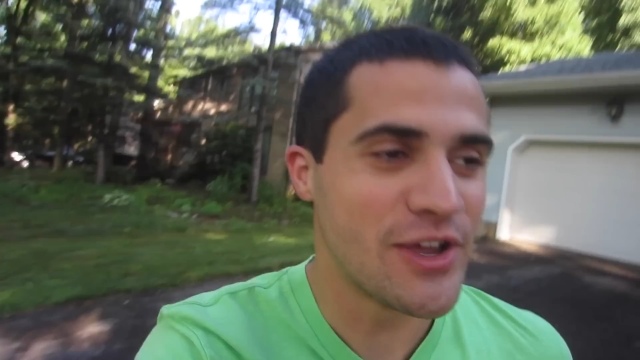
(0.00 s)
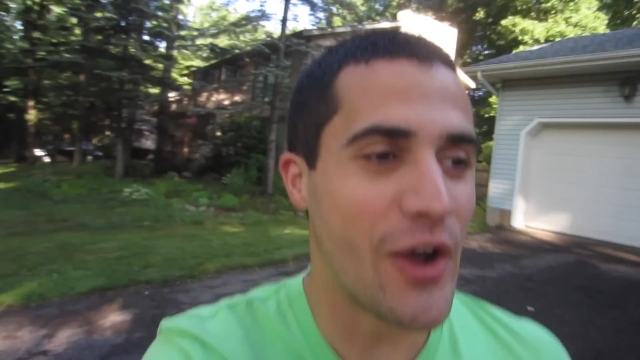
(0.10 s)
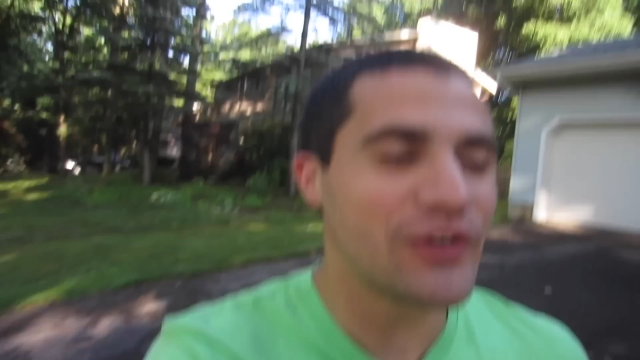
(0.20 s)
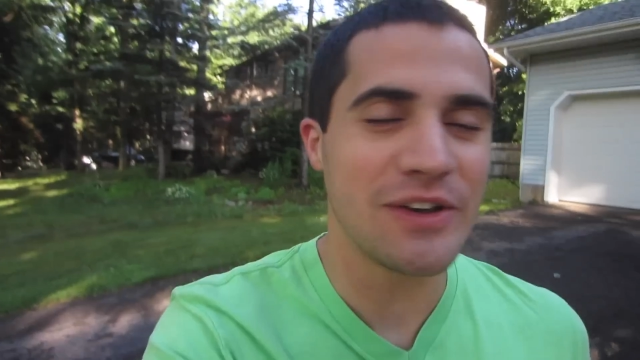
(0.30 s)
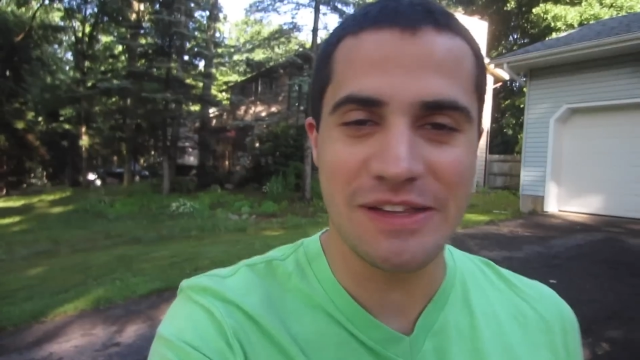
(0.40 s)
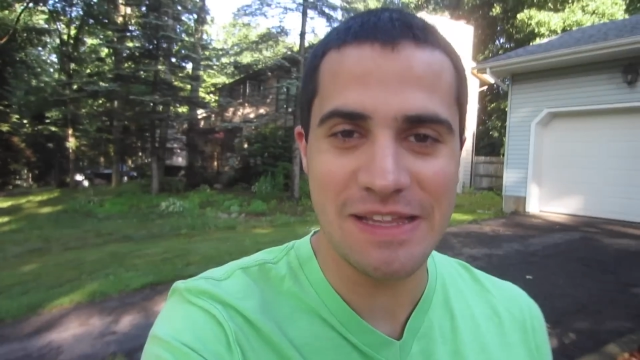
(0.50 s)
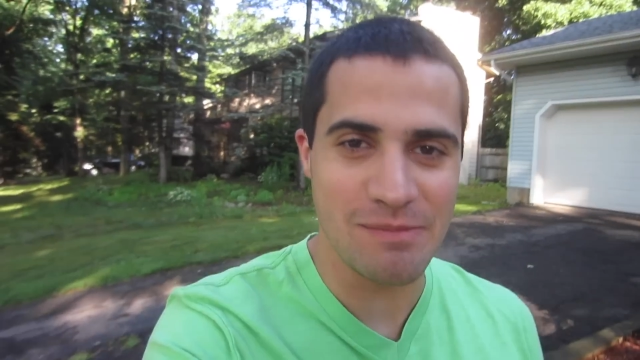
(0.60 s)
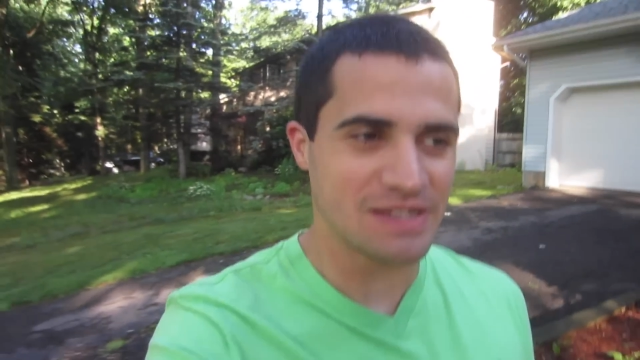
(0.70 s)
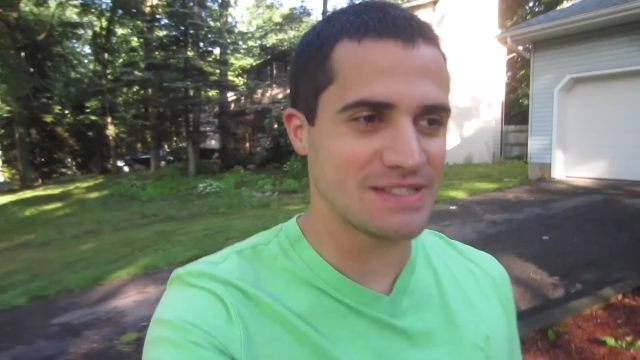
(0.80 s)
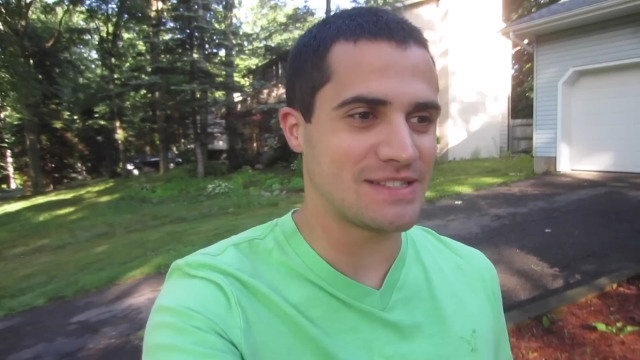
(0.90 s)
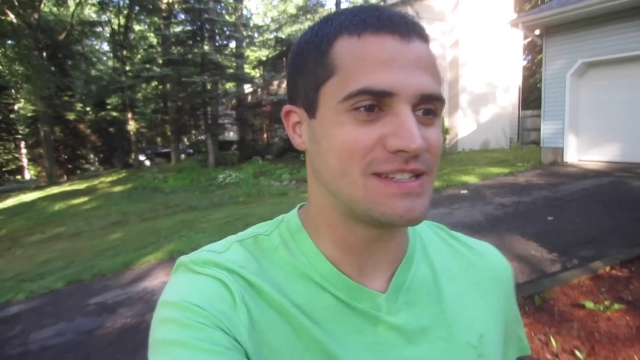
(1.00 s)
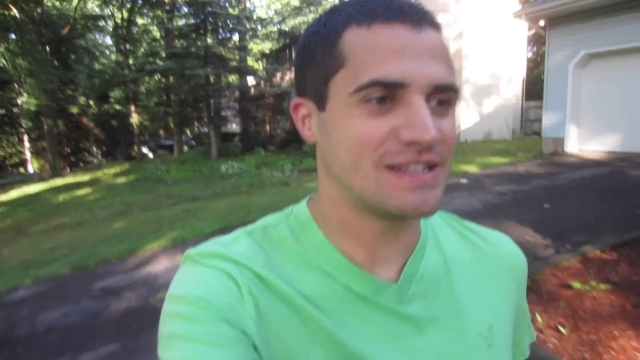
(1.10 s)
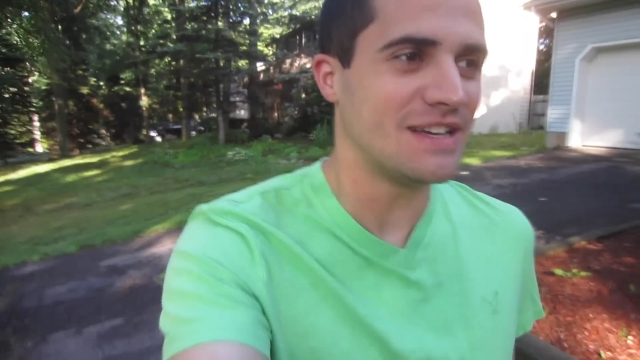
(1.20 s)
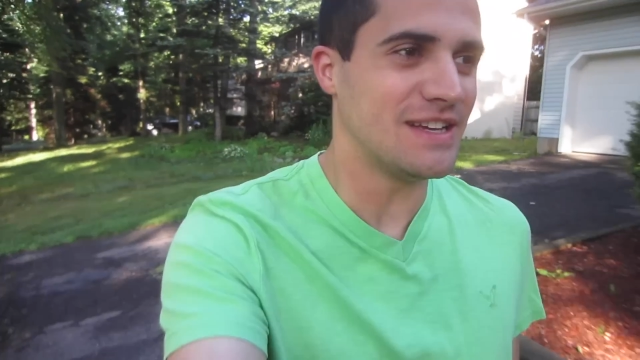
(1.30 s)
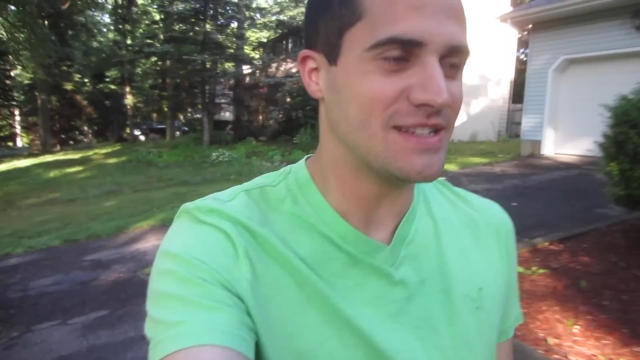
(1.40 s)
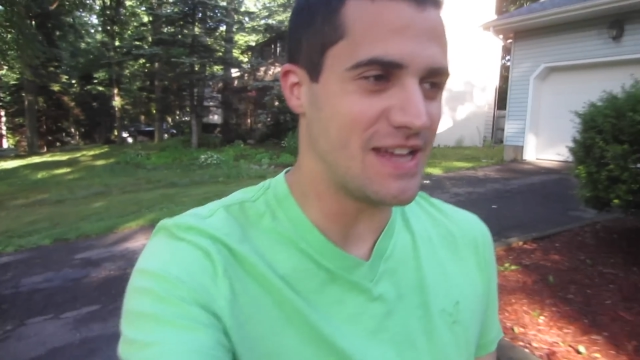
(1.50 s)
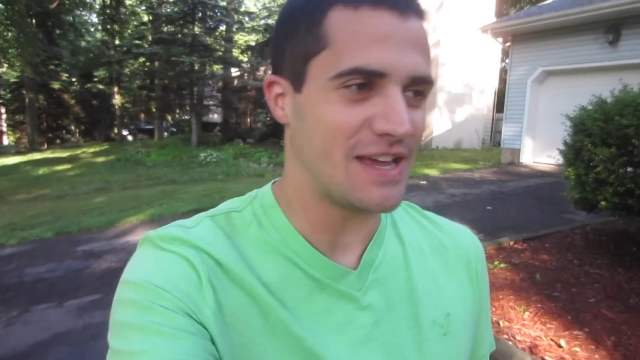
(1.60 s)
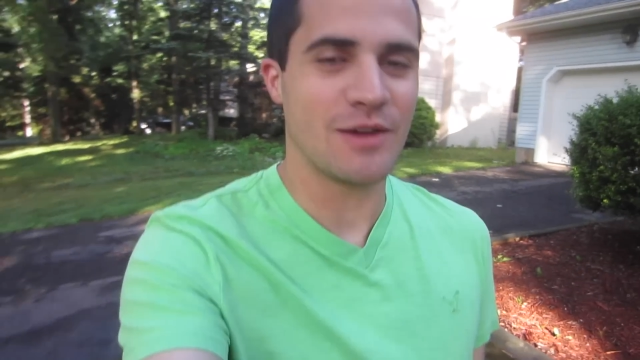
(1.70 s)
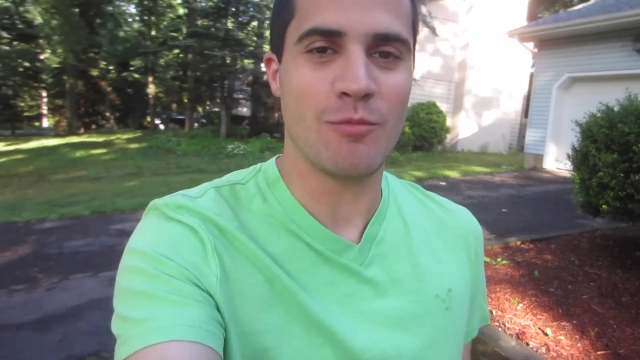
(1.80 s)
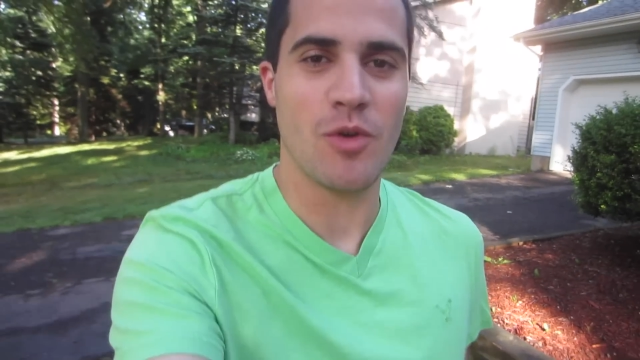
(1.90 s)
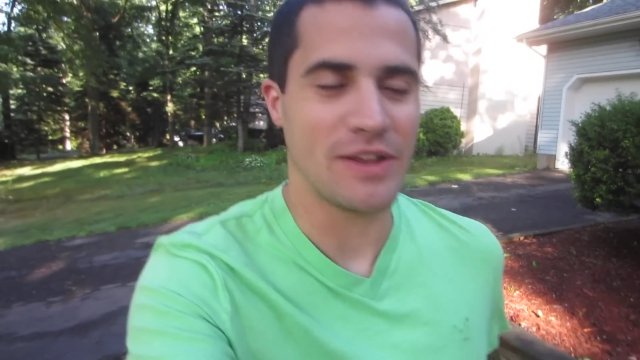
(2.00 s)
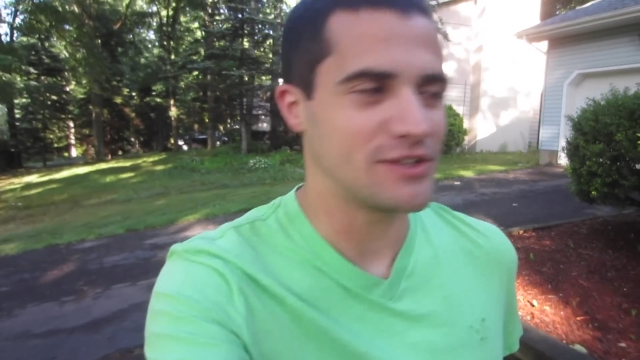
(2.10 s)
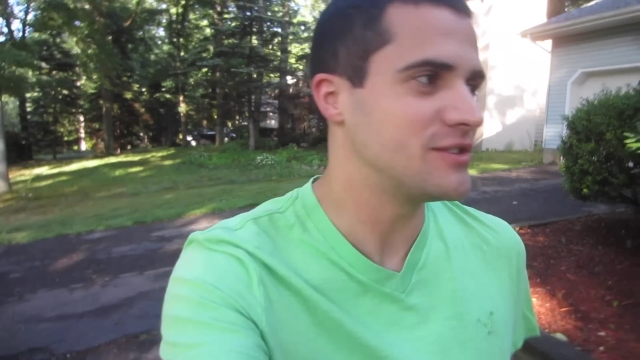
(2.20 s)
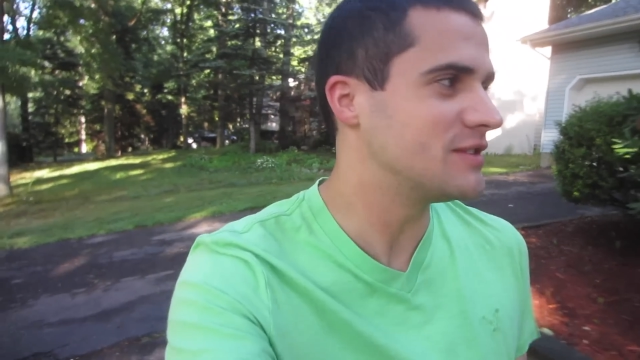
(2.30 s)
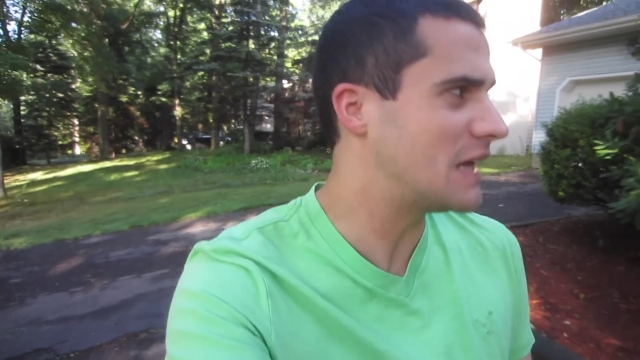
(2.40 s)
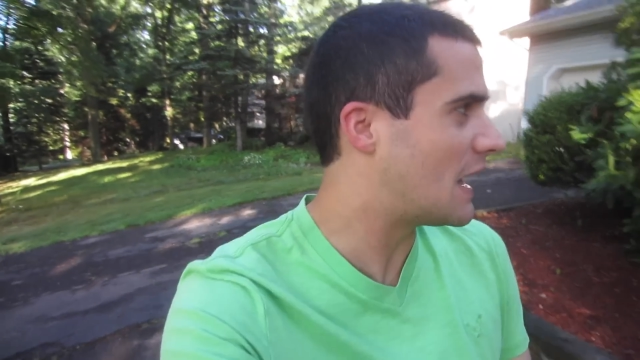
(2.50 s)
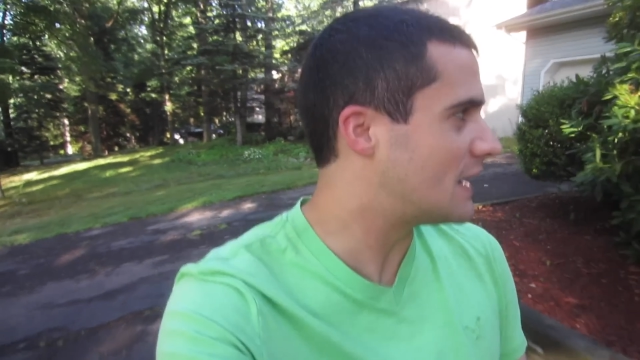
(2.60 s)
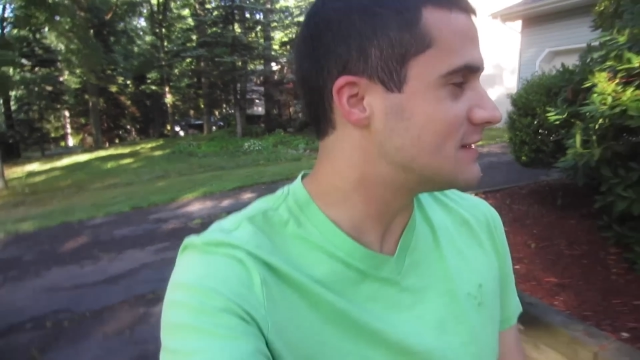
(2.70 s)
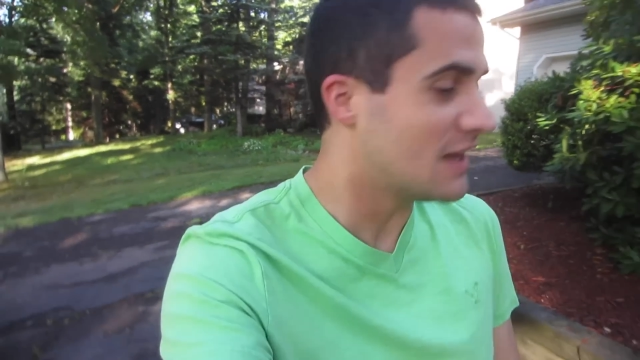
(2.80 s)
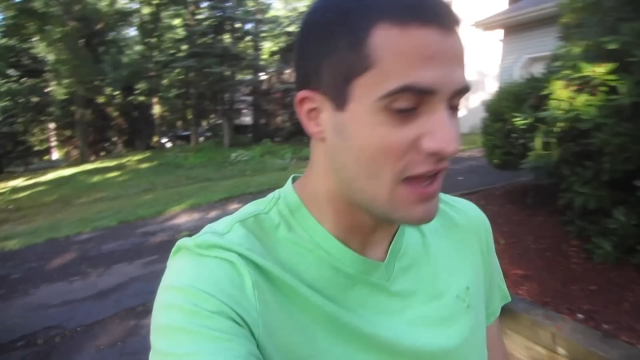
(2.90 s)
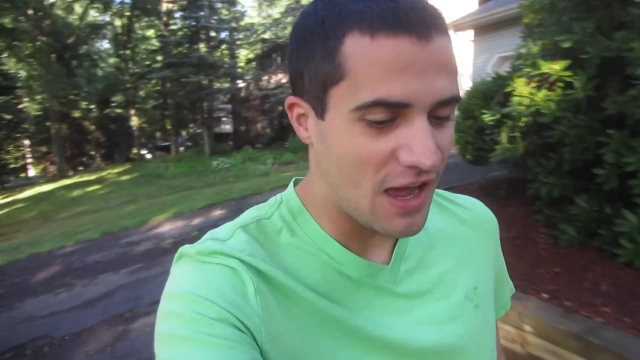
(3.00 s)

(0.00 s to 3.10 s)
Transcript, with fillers: totally missed saying good morning to you guys.